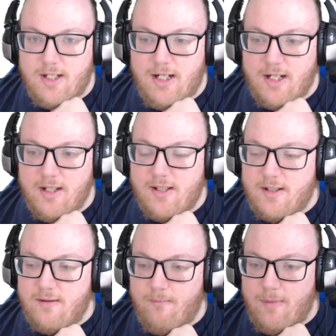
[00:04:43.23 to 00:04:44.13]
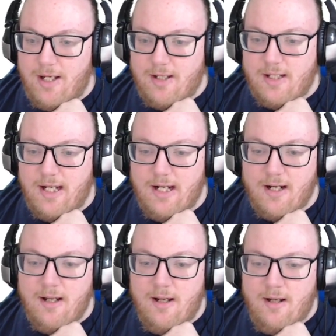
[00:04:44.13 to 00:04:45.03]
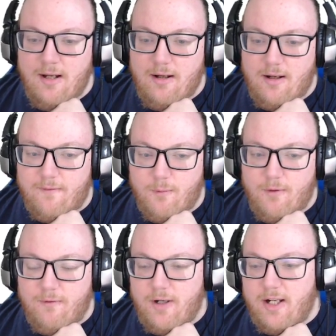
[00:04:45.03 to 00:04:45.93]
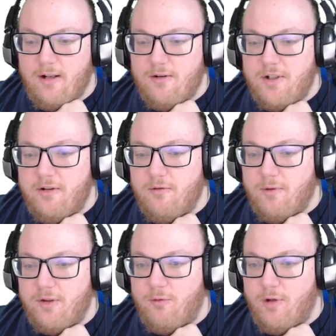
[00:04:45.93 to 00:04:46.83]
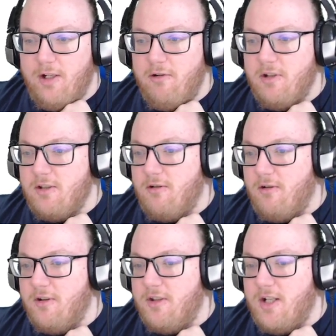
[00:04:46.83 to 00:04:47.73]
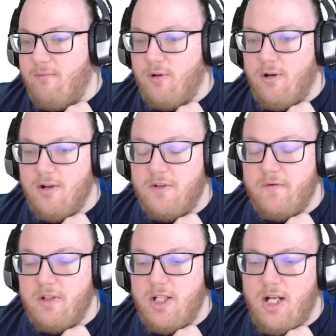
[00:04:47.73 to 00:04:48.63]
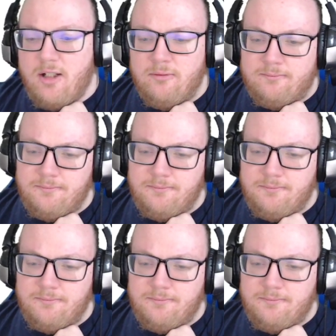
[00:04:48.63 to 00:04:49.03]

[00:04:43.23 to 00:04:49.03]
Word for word: attack, that's main attack. Uh, for one fighting energy, you do one twenty, you discard the top four cards of your deck.